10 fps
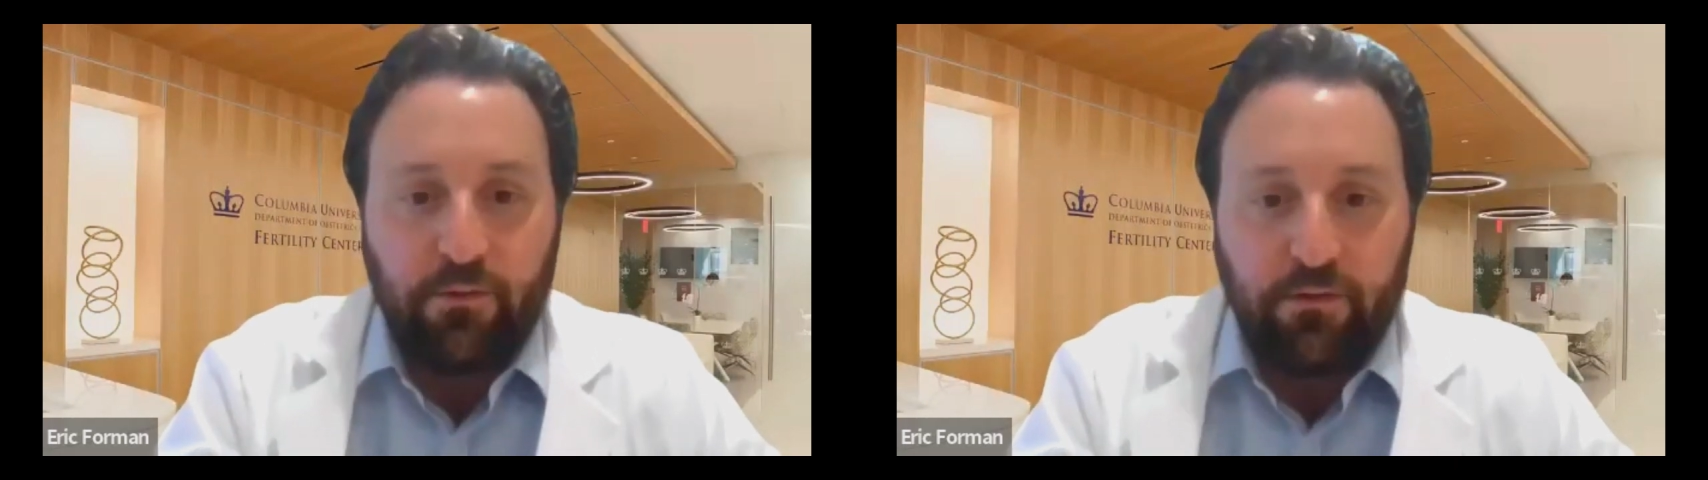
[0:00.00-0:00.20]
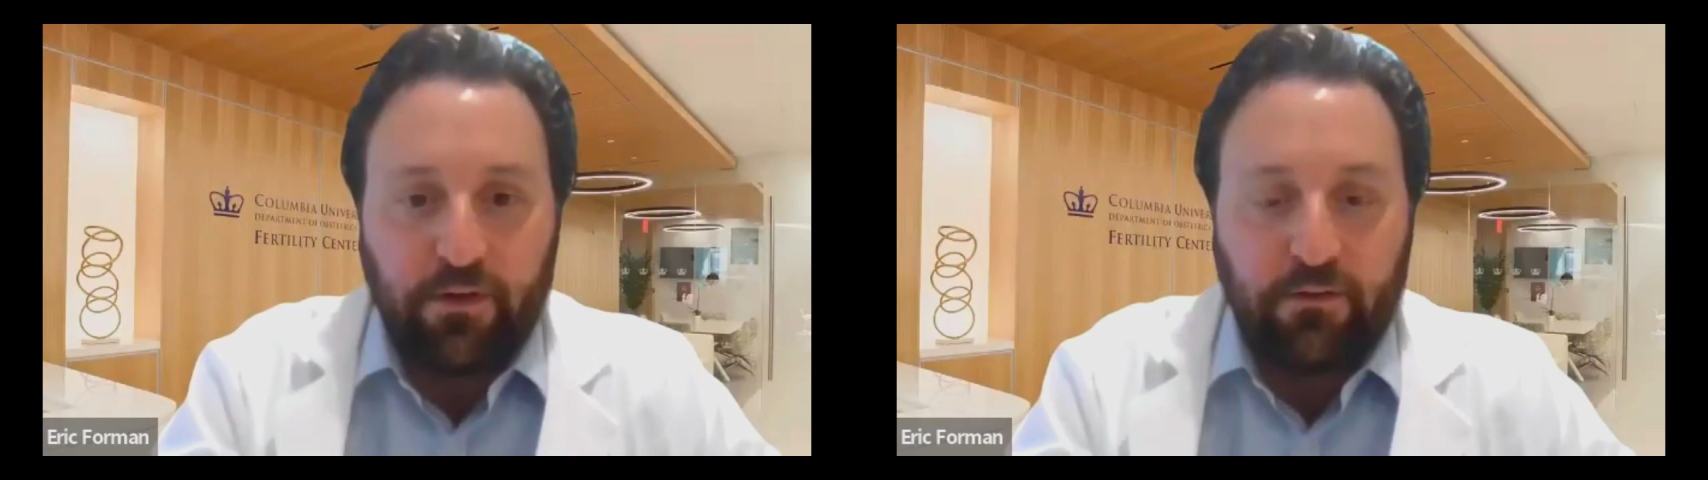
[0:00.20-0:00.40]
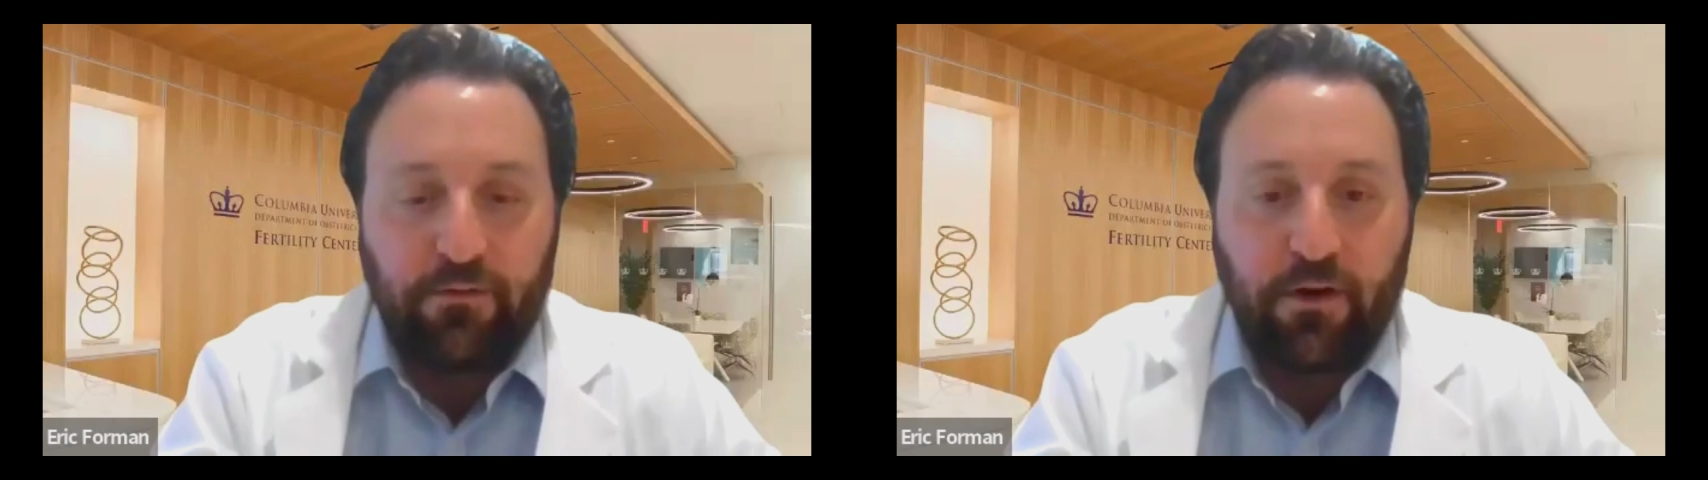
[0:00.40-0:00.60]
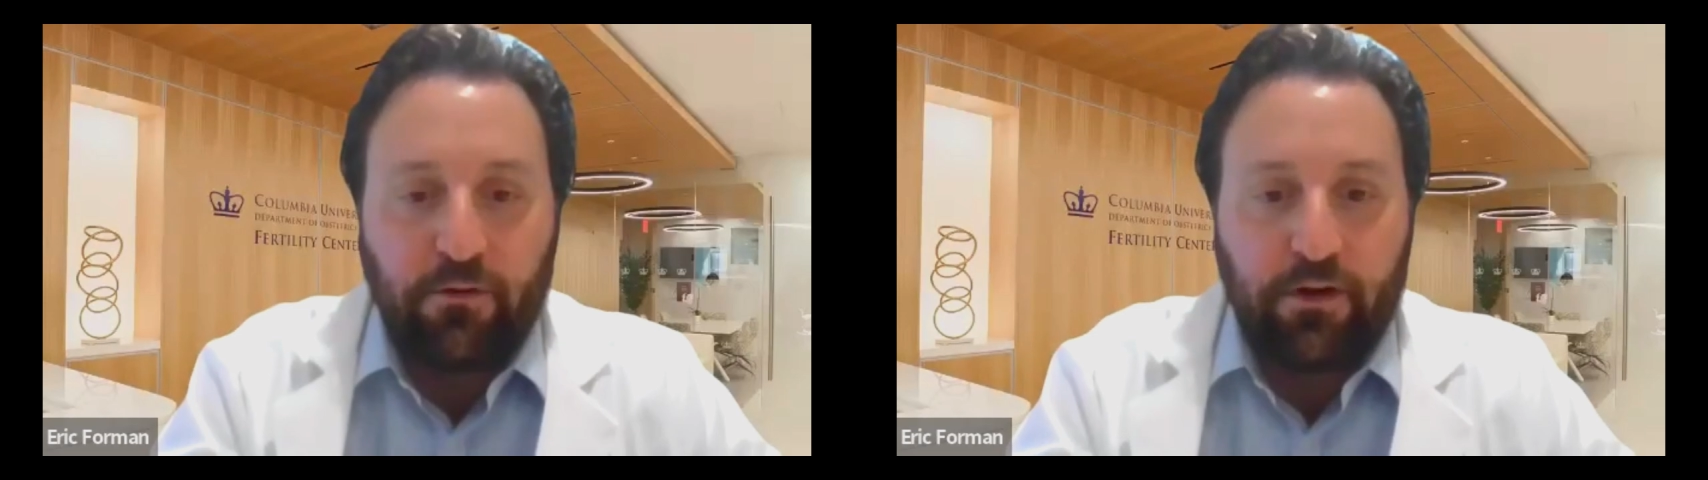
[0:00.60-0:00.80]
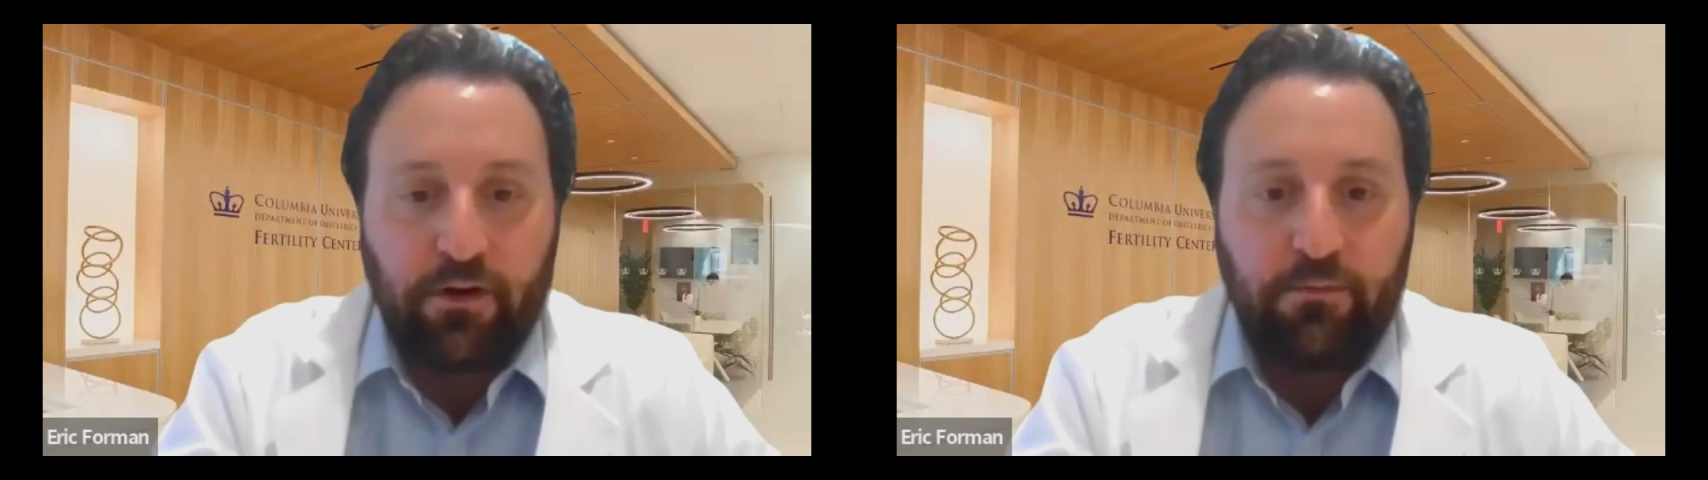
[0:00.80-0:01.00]
moving
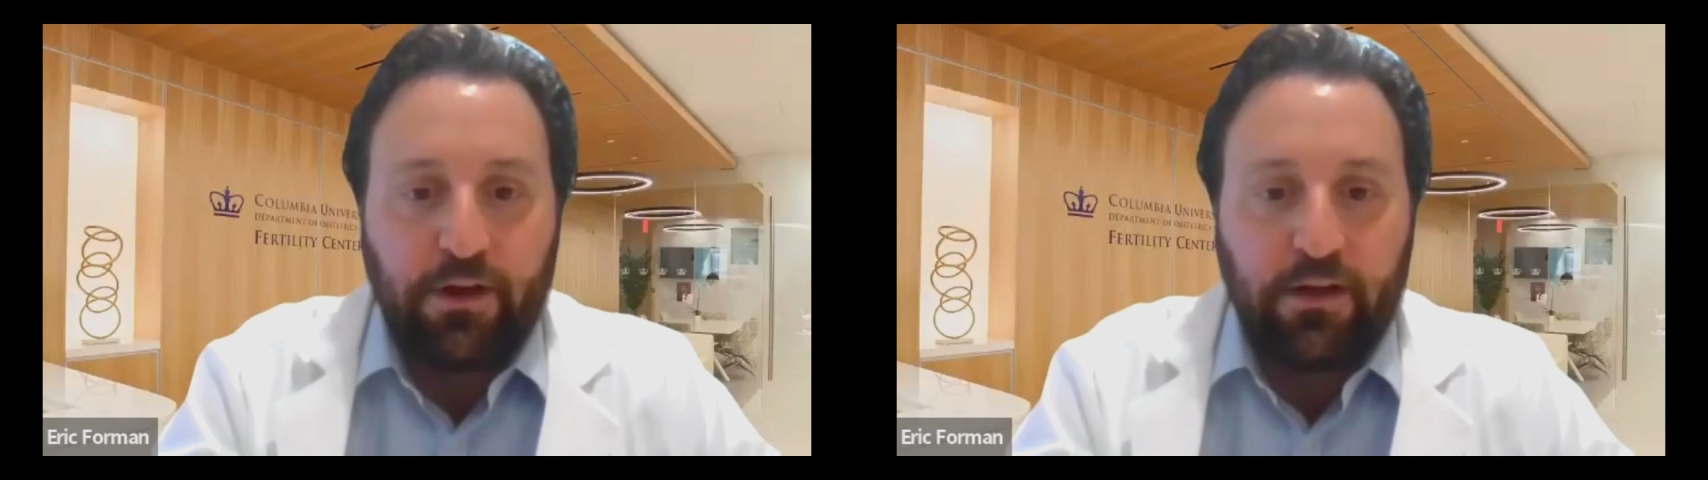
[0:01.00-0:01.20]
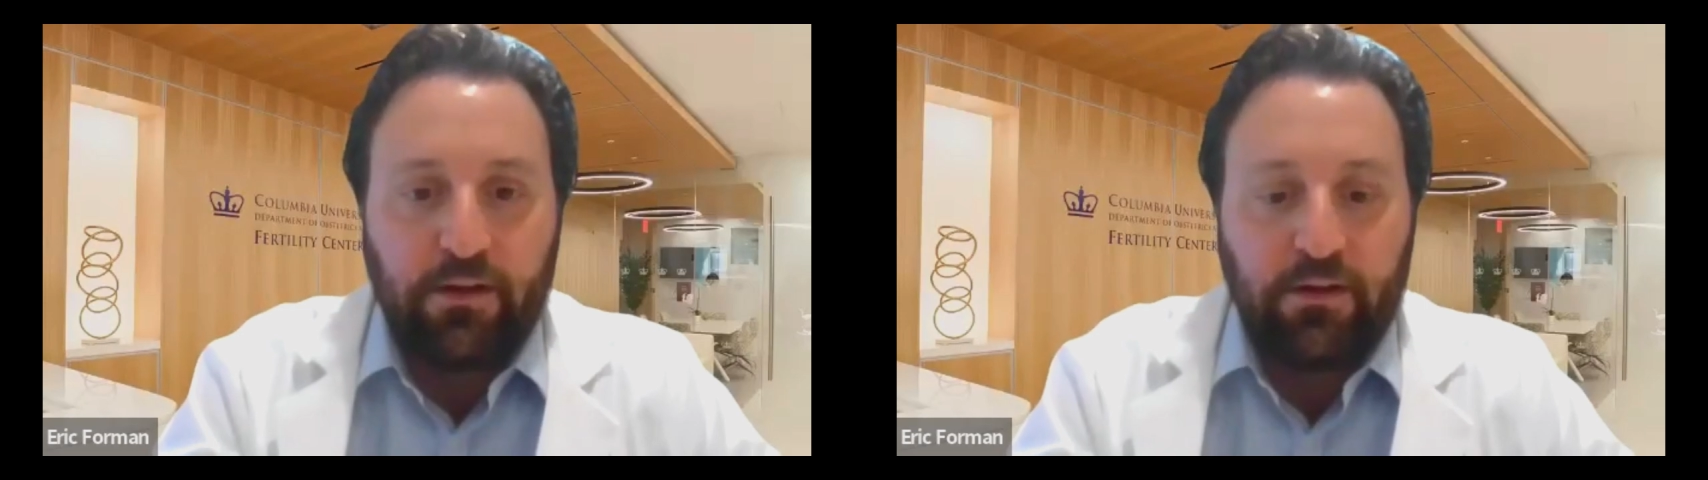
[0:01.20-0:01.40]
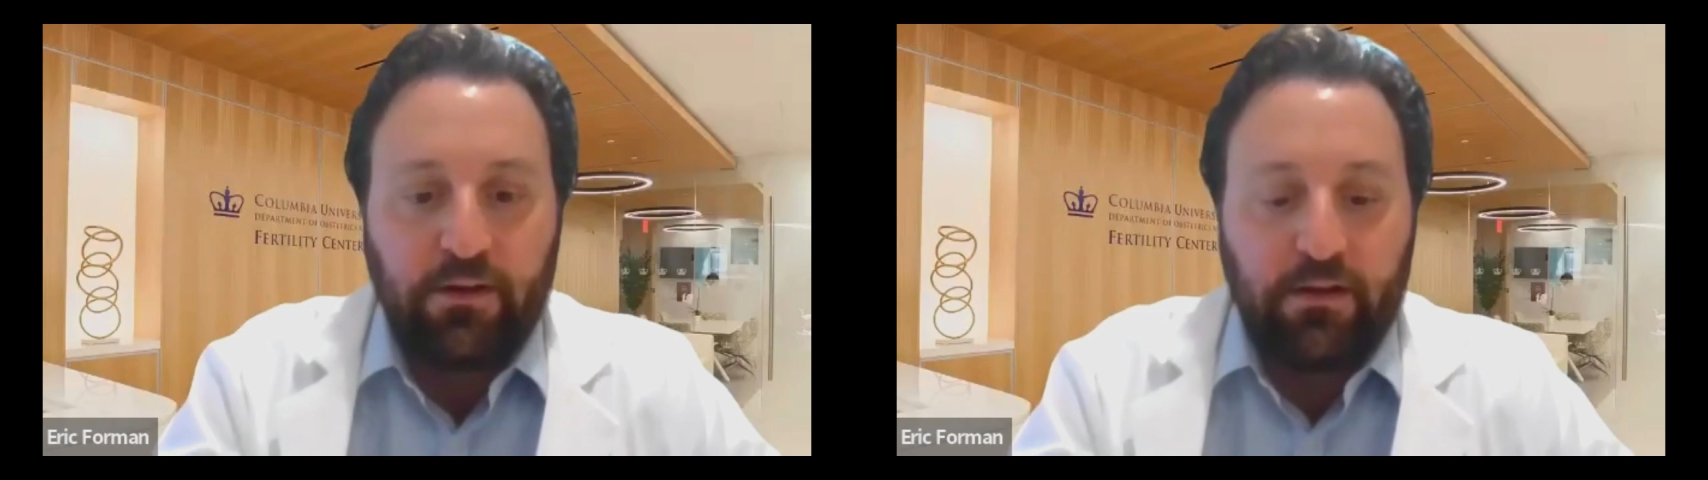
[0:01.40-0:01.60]
forward, but